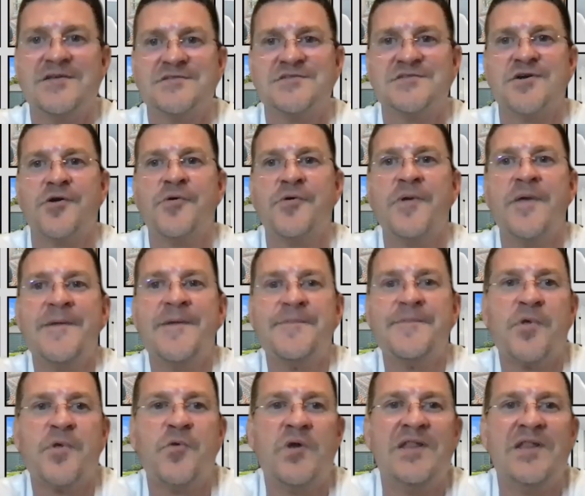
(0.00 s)
So
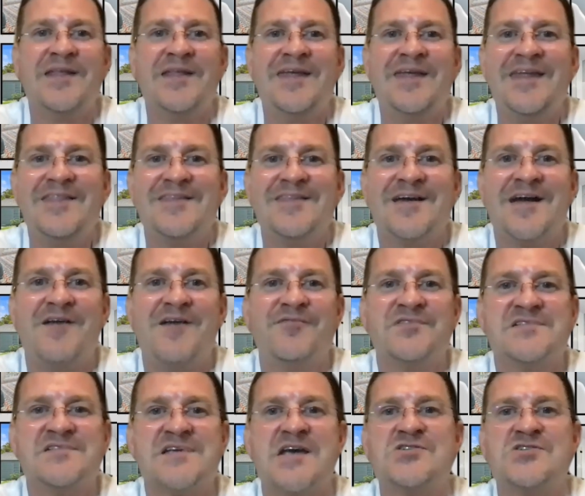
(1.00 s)
when leading the
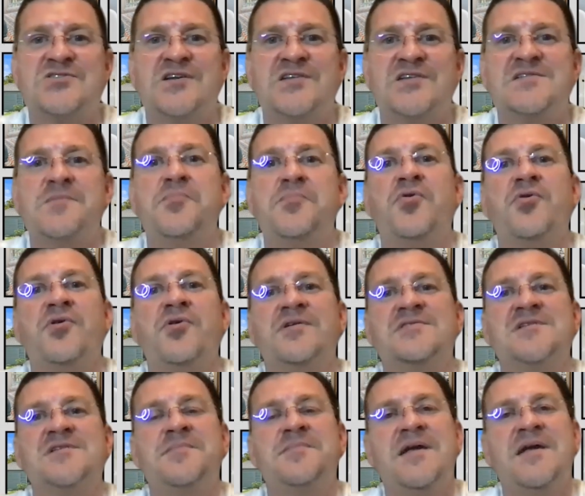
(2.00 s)
conversation, it's important
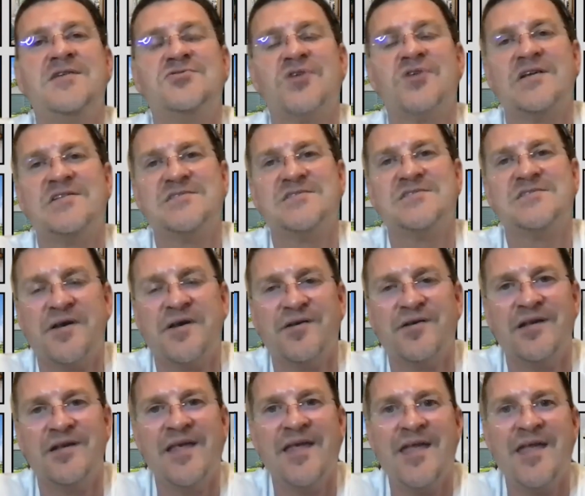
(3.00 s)
to be
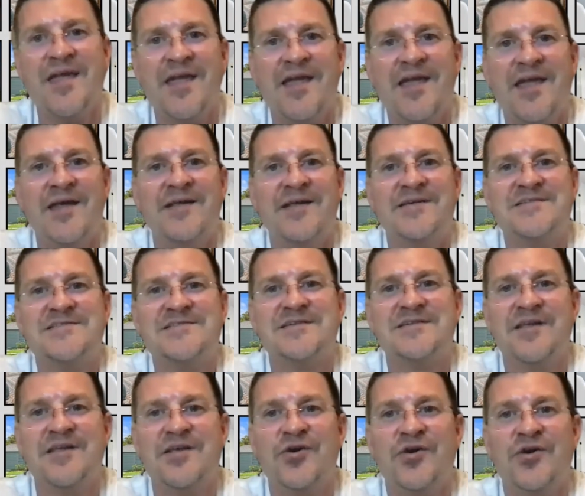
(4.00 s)
transparent, and
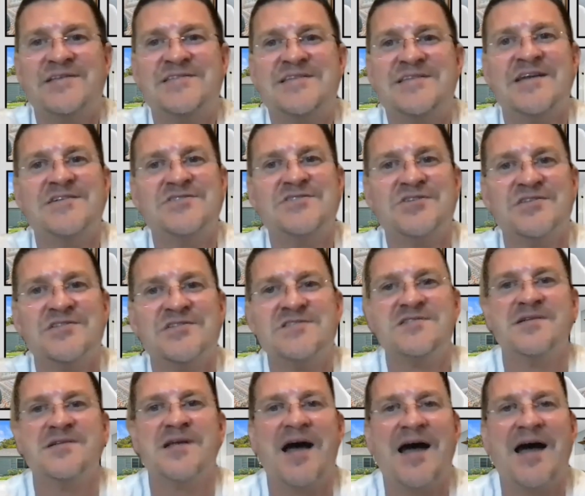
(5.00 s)
your
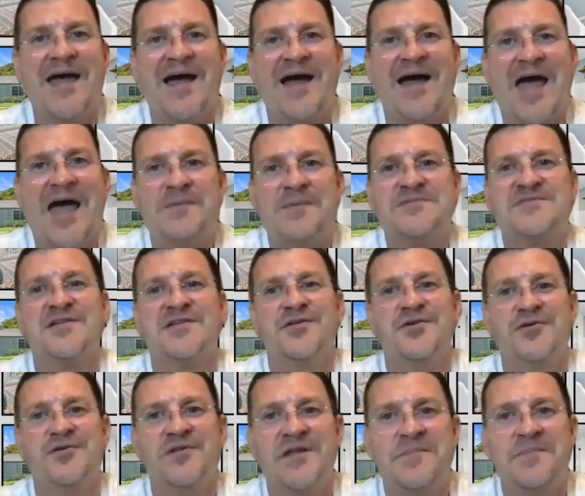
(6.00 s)
intentions absolutely